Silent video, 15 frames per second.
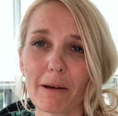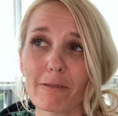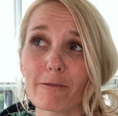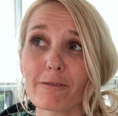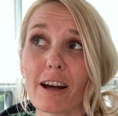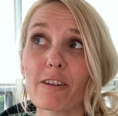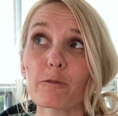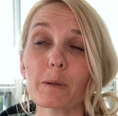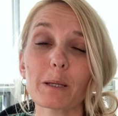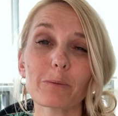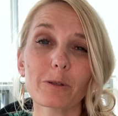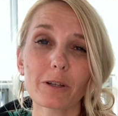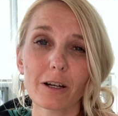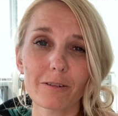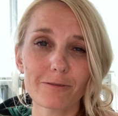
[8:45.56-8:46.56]
five people
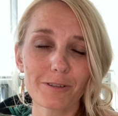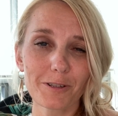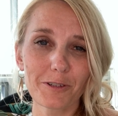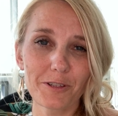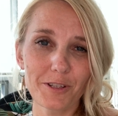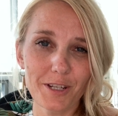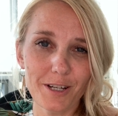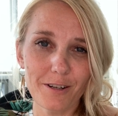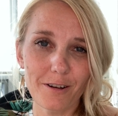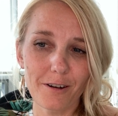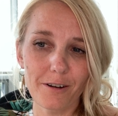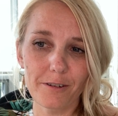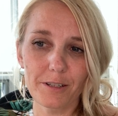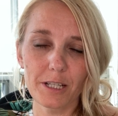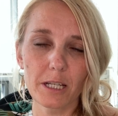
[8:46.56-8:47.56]
in our first year on
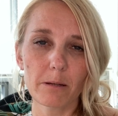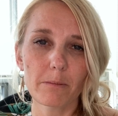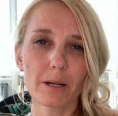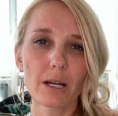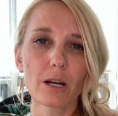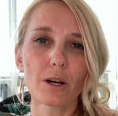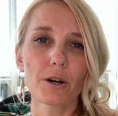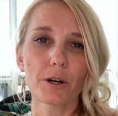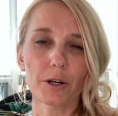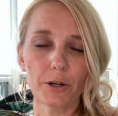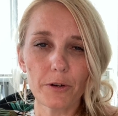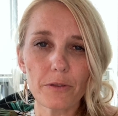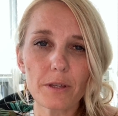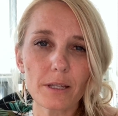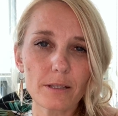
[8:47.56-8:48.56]
our team
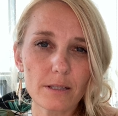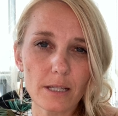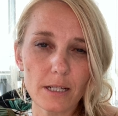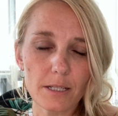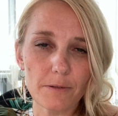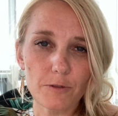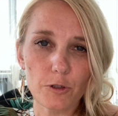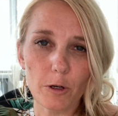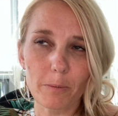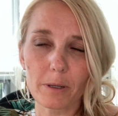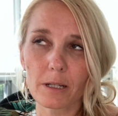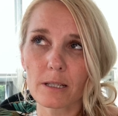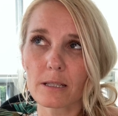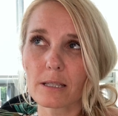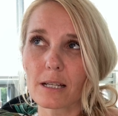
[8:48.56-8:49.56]
earn the incentive trip, an
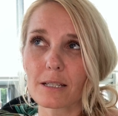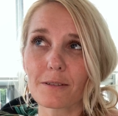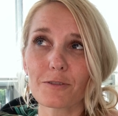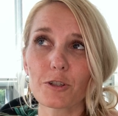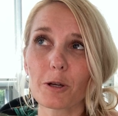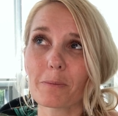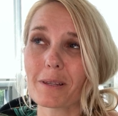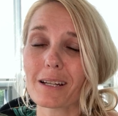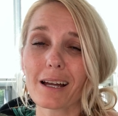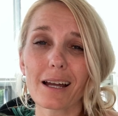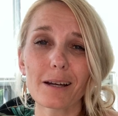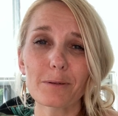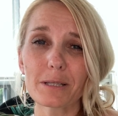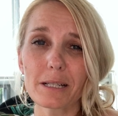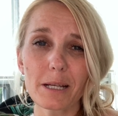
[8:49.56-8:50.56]
incentive trip that I
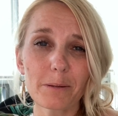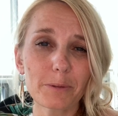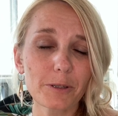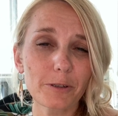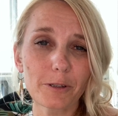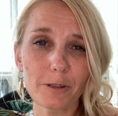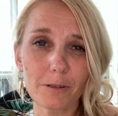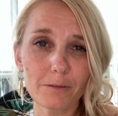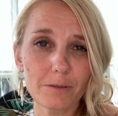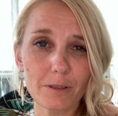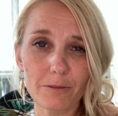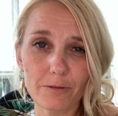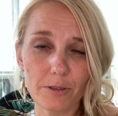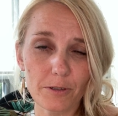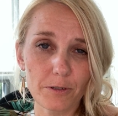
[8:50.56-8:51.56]
wasn't able to earn for the
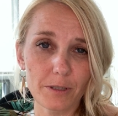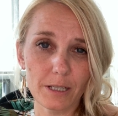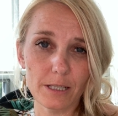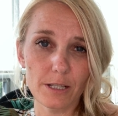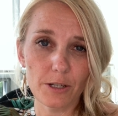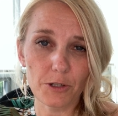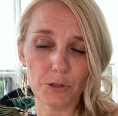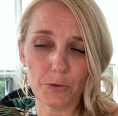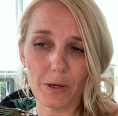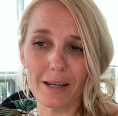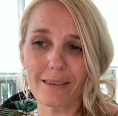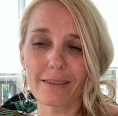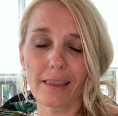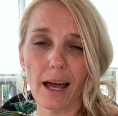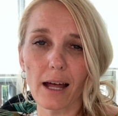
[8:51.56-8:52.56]
first 6 years,
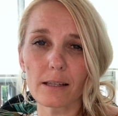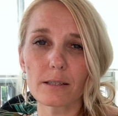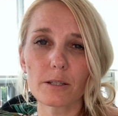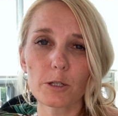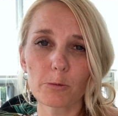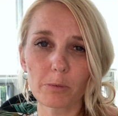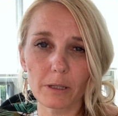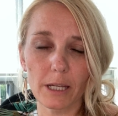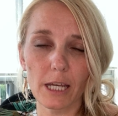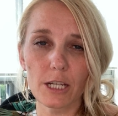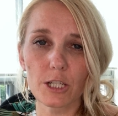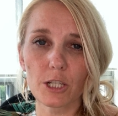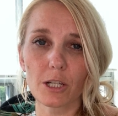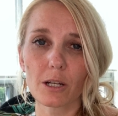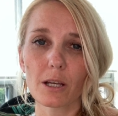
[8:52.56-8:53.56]
right? That's
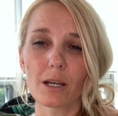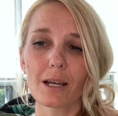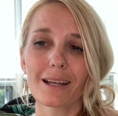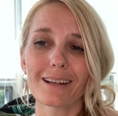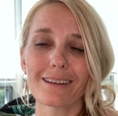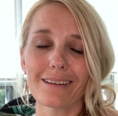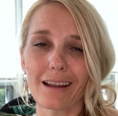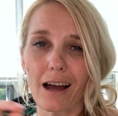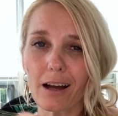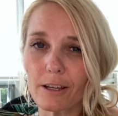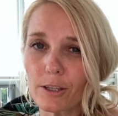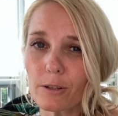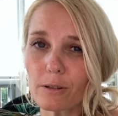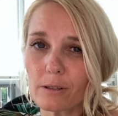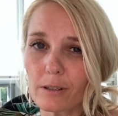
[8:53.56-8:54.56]
duplication. Not
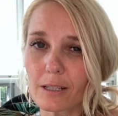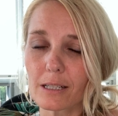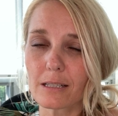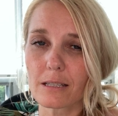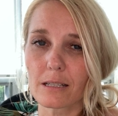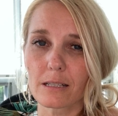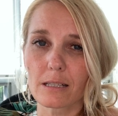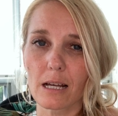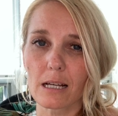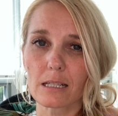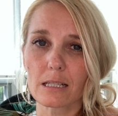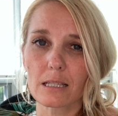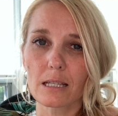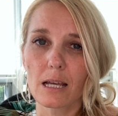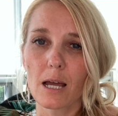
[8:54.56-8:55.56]
you creating success,